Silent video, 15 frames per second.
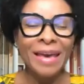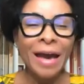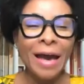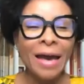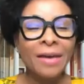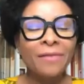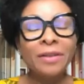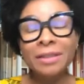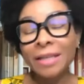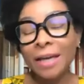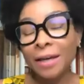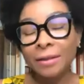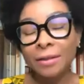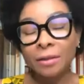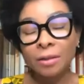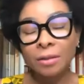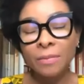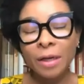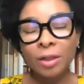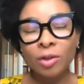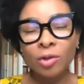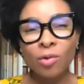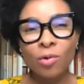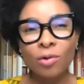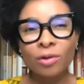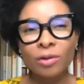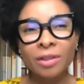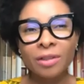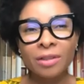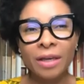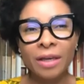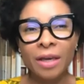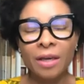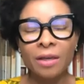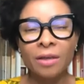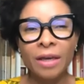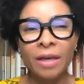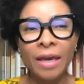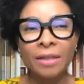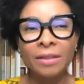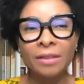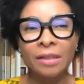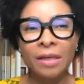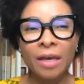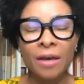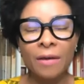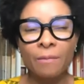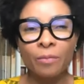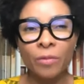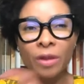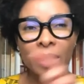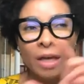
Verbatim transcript: I have entitled my talk today as, um,